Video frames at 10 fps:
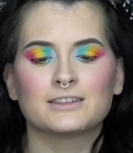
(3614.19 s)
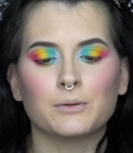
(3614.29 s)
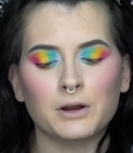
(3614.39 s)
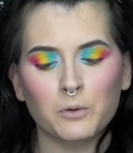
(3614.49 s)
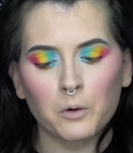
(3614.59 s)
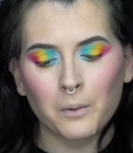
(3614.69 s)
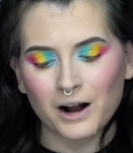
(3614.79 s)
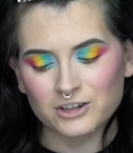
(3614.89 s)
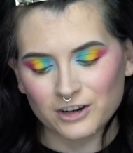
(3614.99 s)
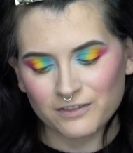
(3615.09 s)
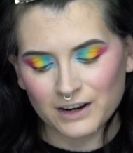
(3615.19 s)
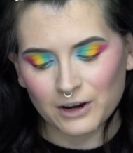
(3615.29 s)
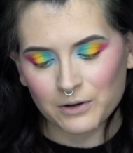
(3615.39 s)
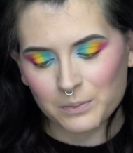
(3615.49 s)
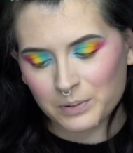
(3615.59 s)
Somebody will watch a
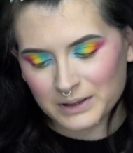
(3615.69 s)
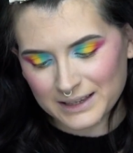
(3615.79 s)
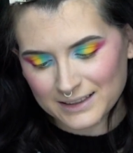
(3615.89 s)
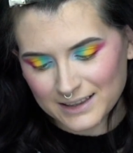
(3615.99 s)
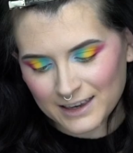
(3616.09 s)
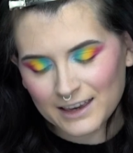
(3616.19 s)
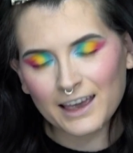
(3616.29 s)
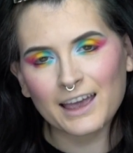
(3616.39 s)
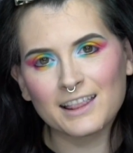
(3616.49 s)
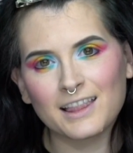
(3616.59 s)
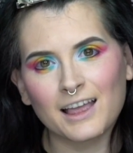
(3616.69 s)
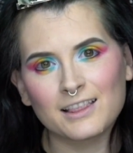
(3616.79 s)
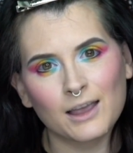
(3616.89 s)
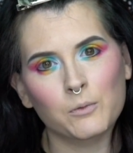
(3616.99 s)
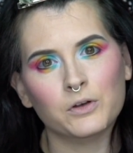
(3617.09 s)
video completely and then
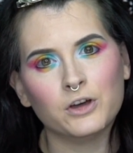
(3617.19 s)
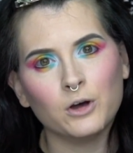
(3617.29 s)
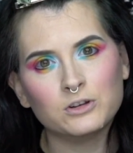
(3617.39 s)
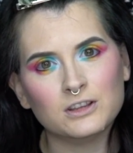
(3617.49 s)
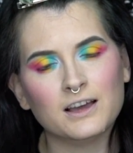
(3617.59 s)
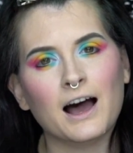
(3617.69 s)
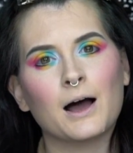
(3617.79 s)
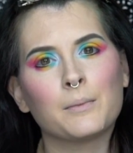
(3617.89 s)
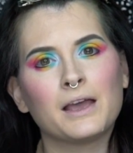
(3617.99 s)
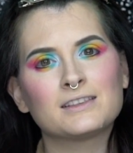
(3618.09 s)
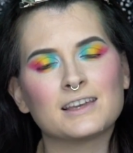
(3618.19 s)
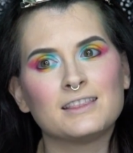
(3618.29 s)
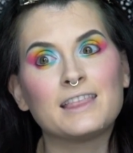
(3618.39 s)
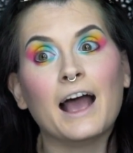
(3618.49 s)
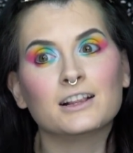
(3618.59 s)
they will go to the comments,
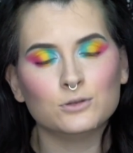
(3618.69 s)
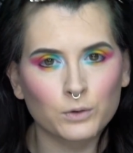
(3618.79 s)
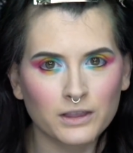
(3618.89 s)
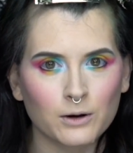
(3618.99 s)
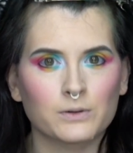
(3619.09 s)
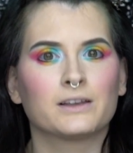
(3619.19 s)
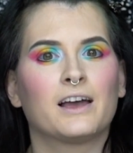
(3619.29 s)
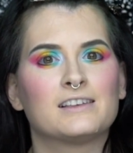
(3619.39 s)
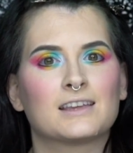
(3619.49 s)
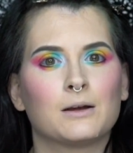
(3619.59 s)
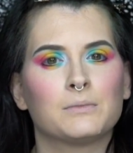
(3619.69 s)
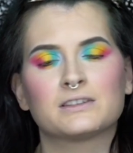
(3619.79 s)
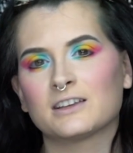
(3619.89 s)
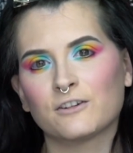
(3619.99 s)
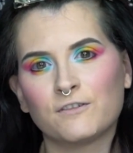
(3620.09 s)
and that's when they realize that I'm
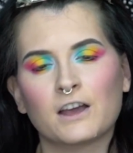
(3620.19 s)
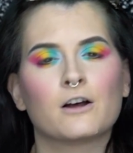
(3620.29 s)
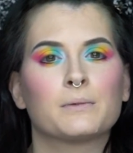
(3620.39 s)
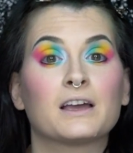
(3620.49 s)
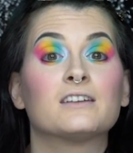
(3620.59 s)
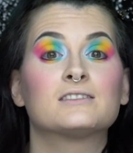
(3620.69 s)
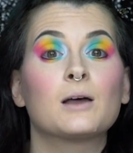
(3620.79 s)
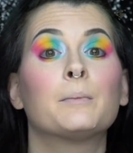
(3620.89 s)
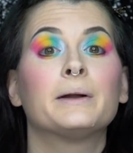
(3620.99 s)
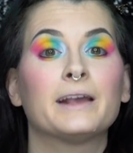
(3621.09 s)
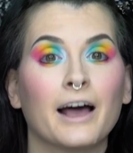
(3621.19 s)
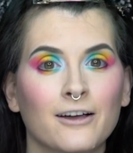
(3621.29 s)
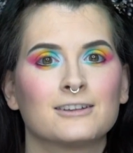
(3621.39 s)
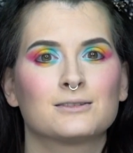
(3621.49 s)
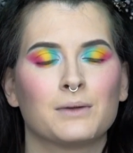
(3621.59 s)
missing a finger because somebody
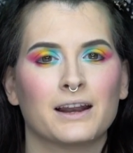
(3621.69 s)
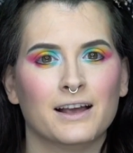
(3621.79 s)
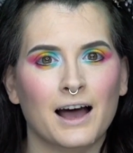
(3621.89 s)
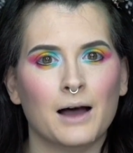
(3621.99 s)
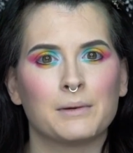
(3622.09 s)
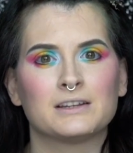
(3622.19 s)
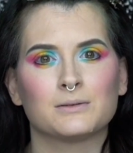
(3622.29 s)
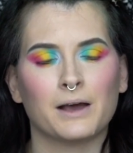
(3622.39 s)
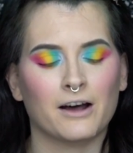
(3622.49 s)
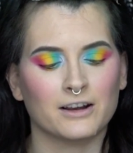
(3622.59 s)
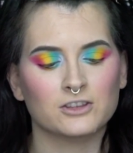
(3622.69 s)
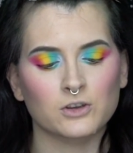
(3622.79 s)
else made a comment about it.